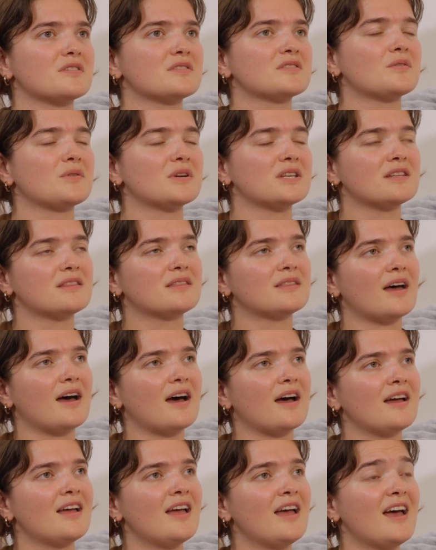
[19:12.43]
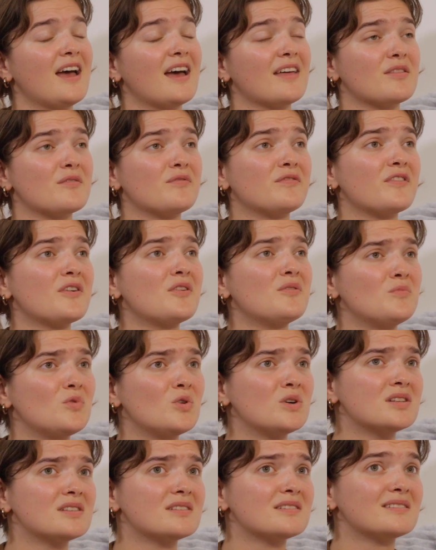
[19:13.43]
So I did that, and the film
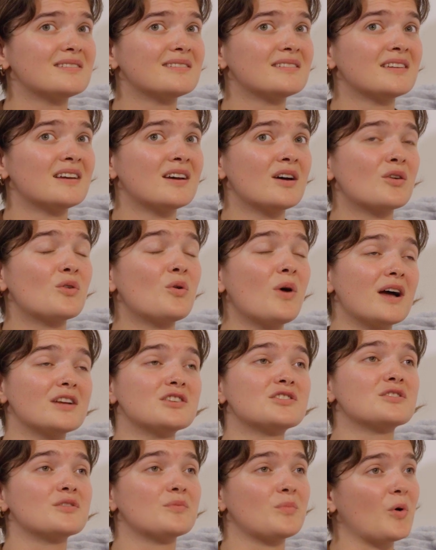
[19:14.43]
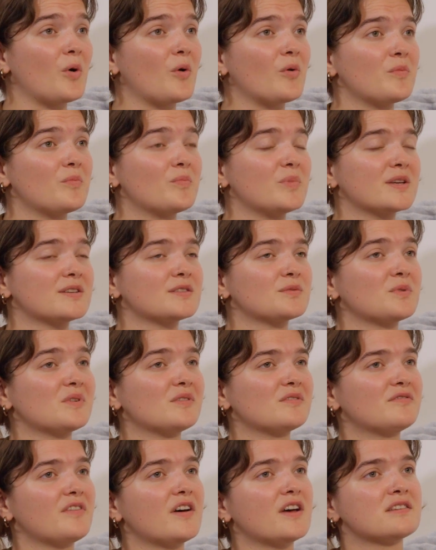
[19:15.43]
was questionable because we
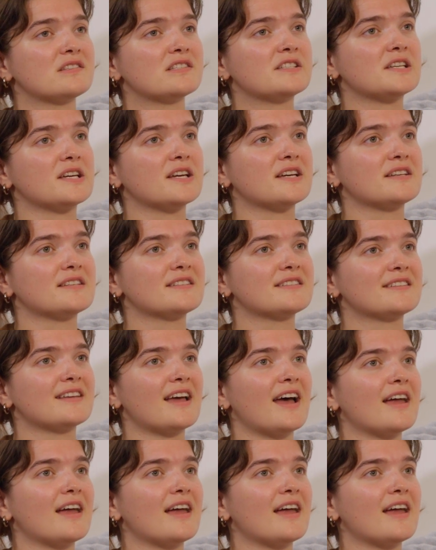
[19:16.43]
were first years,